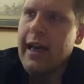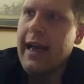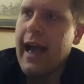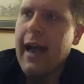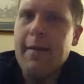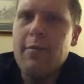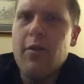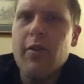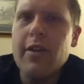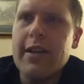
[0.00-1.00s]
I'm
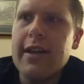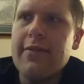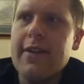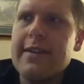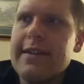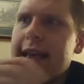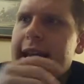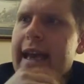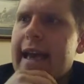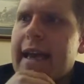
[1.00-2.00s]
going to give this
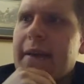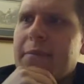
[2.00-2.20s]
a...